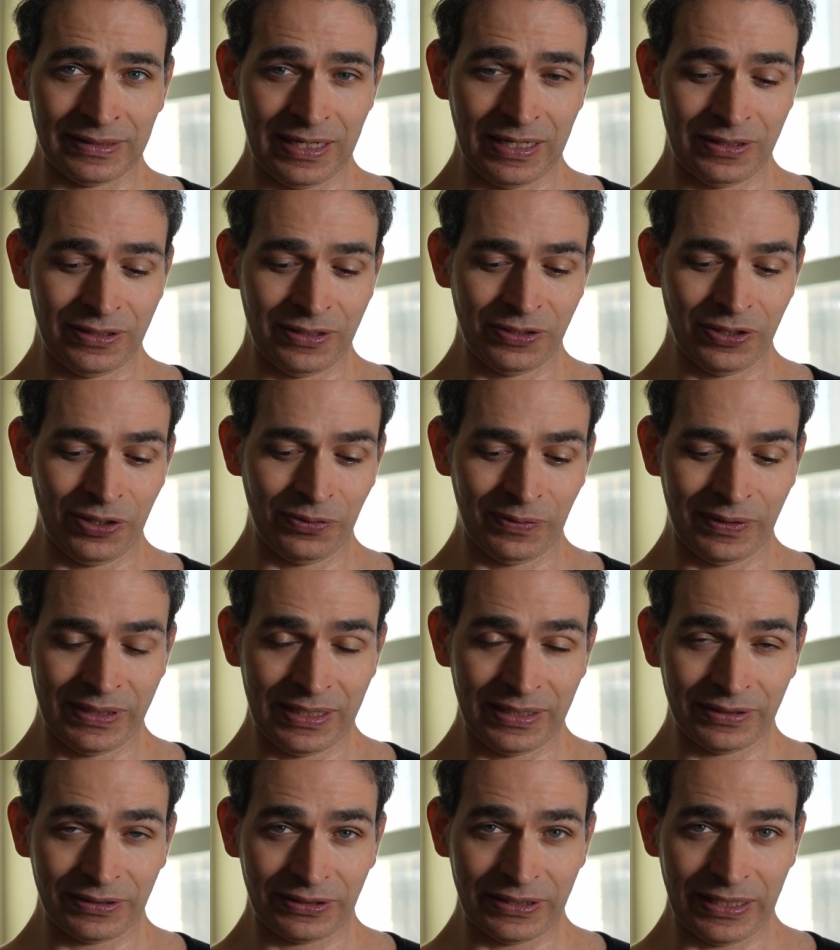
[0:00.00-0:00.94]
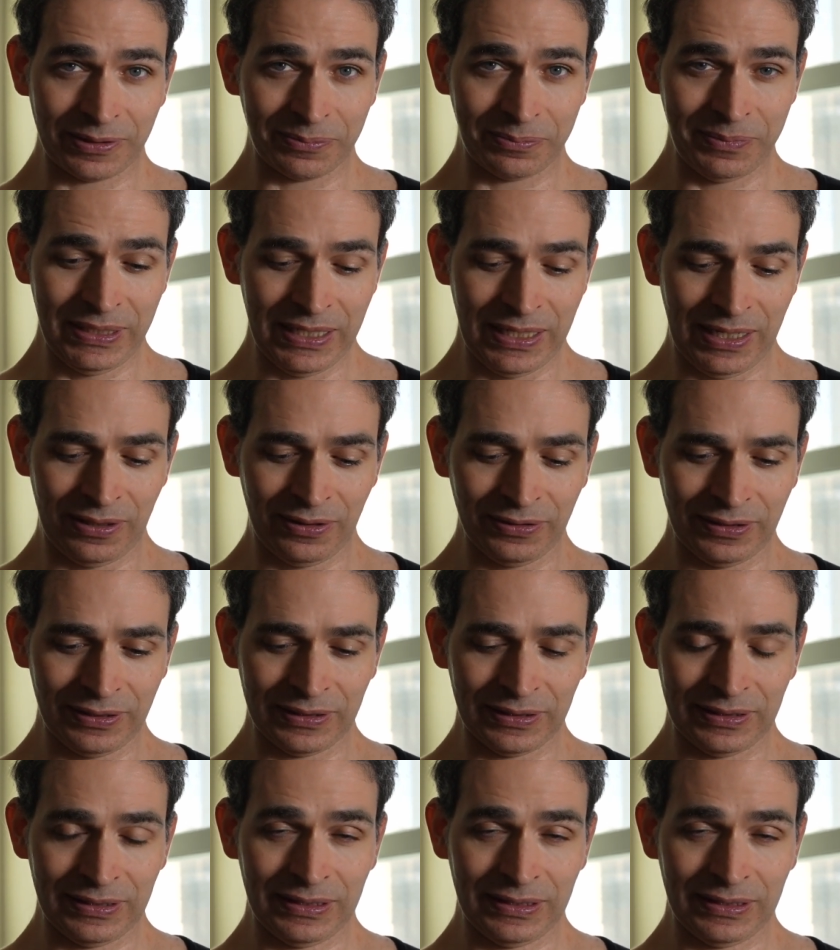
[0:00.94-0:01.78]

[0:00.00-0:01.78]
and no one has checked me out,